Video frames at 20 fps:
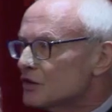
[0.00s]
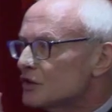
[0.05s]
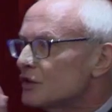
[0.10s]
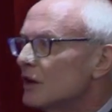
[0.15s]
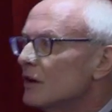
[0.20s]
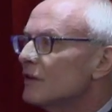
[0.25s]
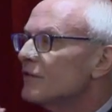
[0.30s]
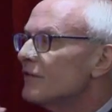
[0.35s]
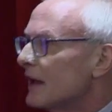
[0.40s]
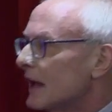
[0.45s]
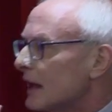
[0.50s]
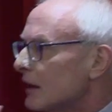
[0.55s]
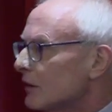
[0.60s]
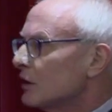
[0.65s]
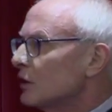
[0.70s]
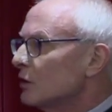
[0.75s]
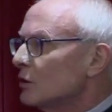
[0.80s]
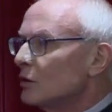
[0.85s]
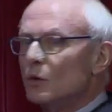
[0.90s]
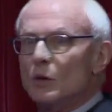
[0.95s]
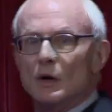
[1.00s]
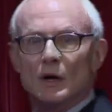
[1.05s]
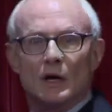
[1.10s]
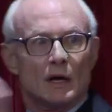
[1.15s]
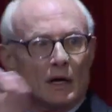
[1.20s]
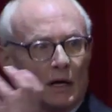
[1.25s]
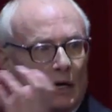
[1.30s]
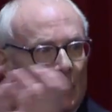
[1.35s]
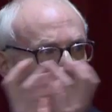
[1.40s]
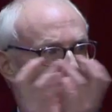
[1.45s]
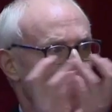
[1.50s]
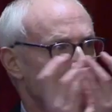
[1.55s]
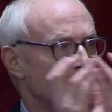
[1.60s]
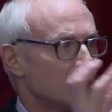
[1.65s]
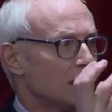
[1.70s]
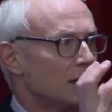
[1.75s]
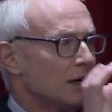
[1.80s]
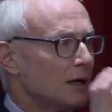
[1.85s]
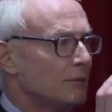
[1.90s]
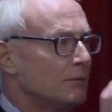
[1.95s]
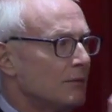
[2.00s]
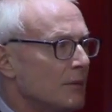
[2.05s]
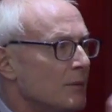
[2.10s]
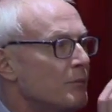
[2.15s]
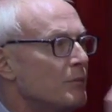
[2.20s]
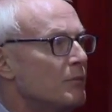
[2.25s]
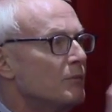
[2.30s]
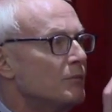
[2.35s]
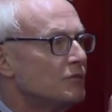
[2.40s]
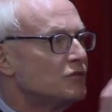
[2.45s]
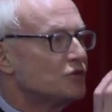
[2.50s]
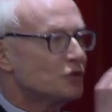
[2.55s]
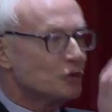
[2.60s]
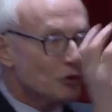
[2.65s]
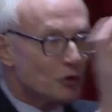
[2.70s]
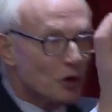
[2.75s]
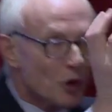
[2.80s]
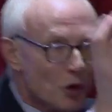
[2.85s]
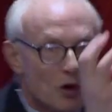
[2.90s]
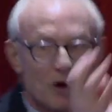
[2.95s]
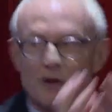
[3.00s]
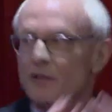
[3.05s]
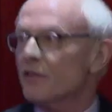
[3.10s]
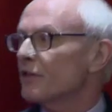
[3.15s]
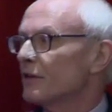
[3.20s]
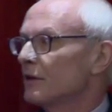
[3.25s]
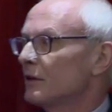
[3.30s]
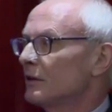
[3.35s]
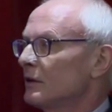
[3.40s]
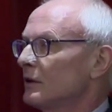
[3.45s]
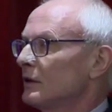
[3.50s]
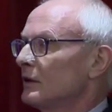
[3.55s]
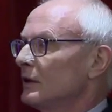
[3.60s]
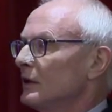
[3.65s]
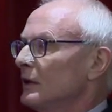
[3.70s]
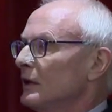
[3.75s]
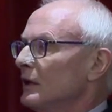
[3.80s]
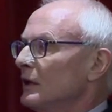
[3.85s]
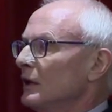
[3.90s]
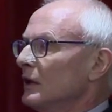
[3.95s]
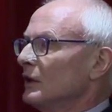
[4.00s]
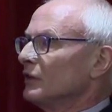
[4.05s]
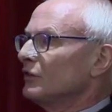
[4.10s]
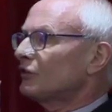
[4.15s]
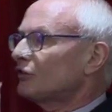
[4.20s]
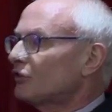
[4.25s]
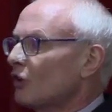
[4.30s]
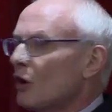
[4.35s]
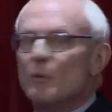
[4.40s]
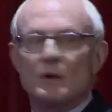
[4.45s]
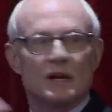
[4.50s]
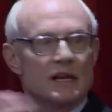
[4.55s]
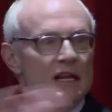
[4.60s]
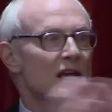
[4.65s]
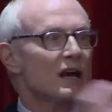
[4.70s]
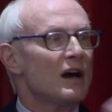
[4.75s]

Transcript: of shared value true north, so many